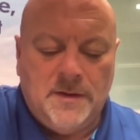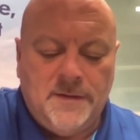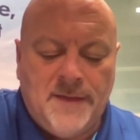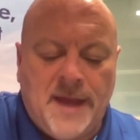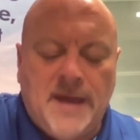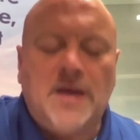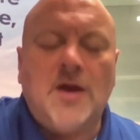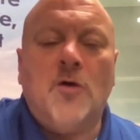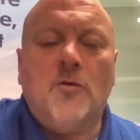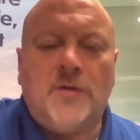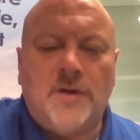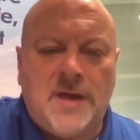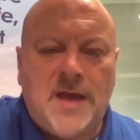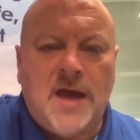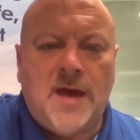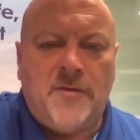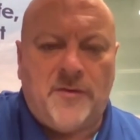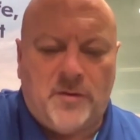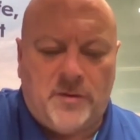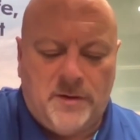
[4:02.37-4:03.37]
They go
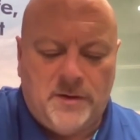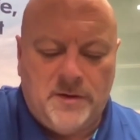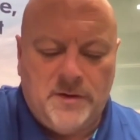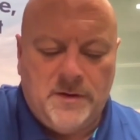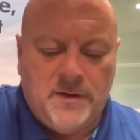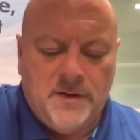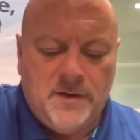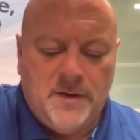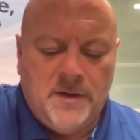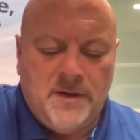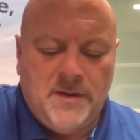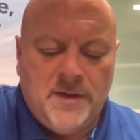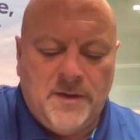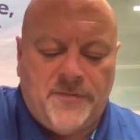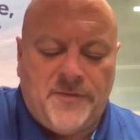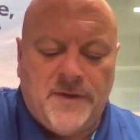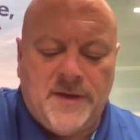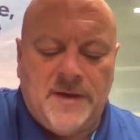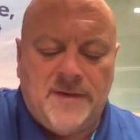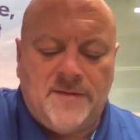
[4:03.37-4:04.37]
together. The
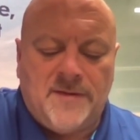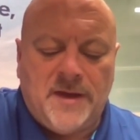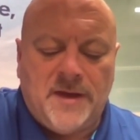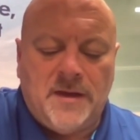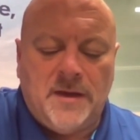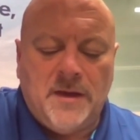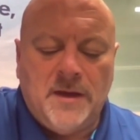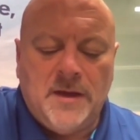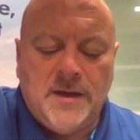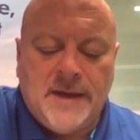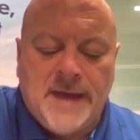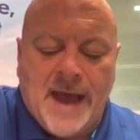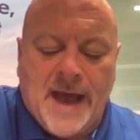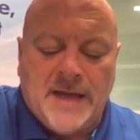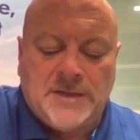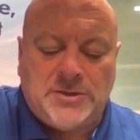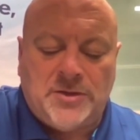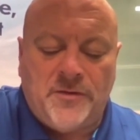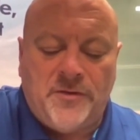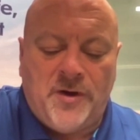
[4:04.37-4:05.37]
things that
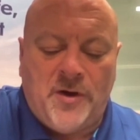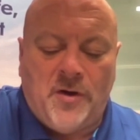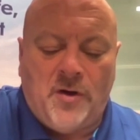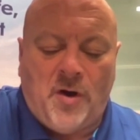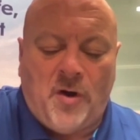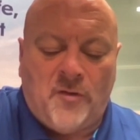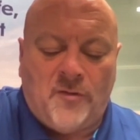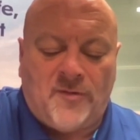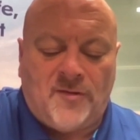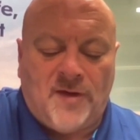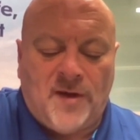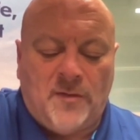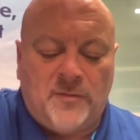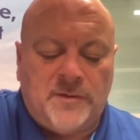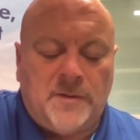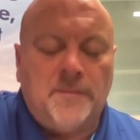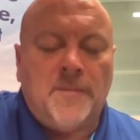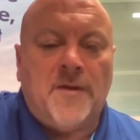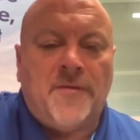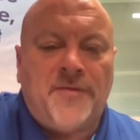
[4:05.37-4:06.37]
got you there are
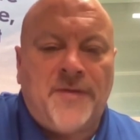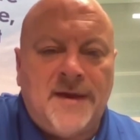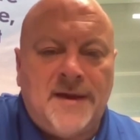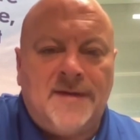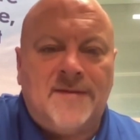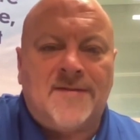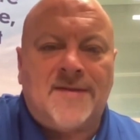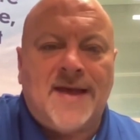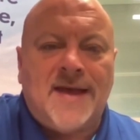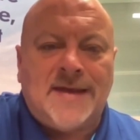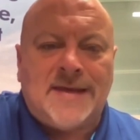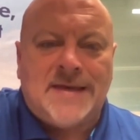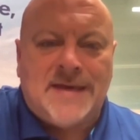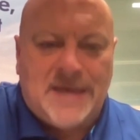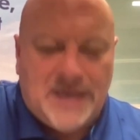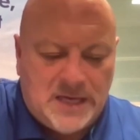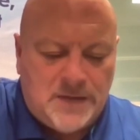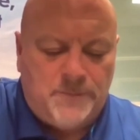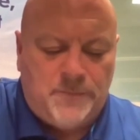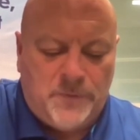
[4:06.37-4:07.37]
seldom the things that
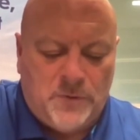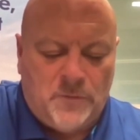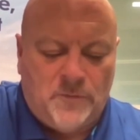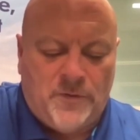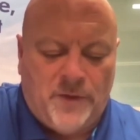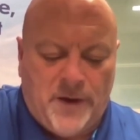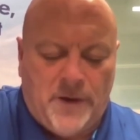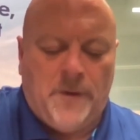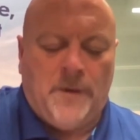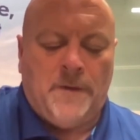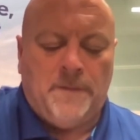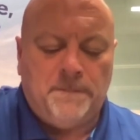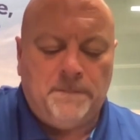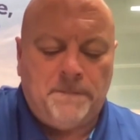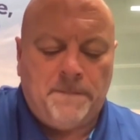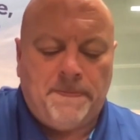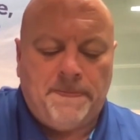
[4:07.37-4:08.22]
keep you there.